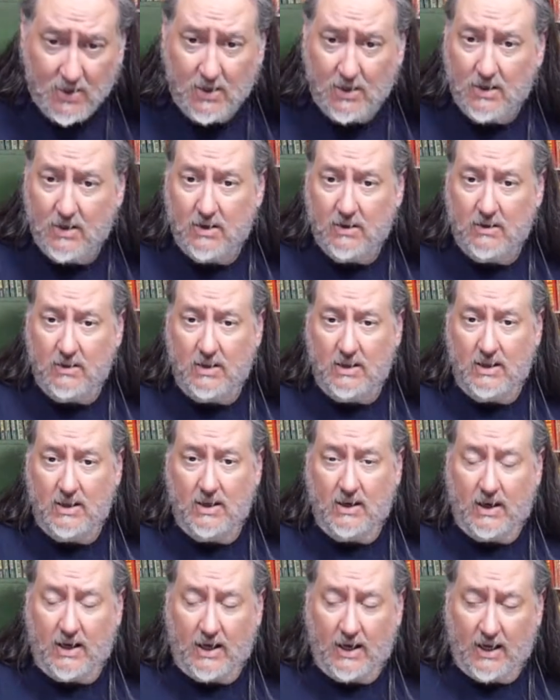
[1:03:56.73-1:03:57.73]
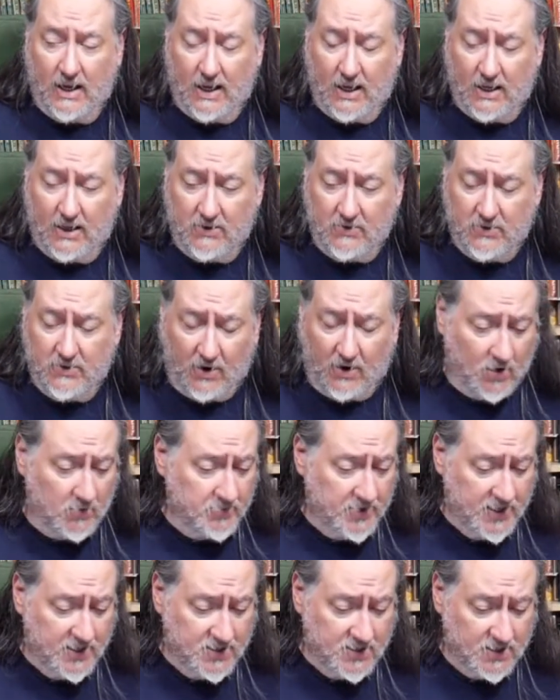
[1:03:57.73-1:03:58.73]
the
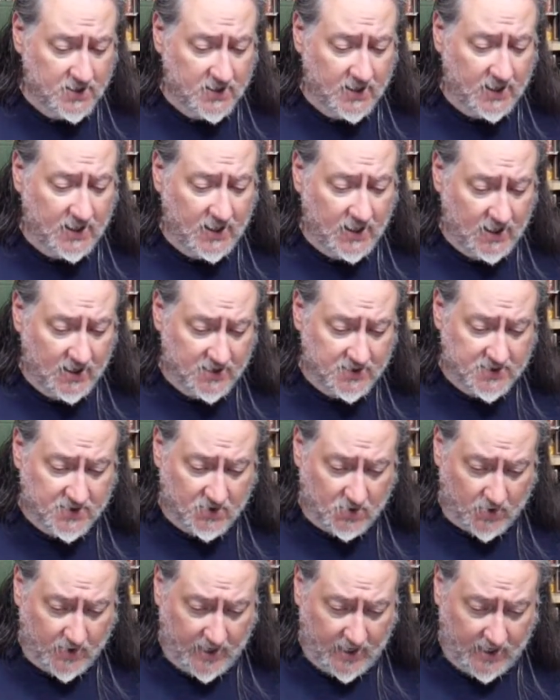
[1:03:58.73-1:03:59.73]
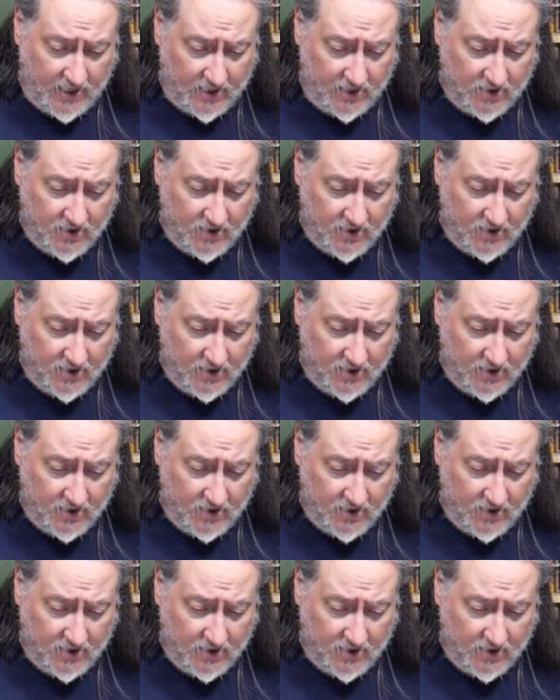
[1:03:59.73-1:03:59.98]
RPG that he has created.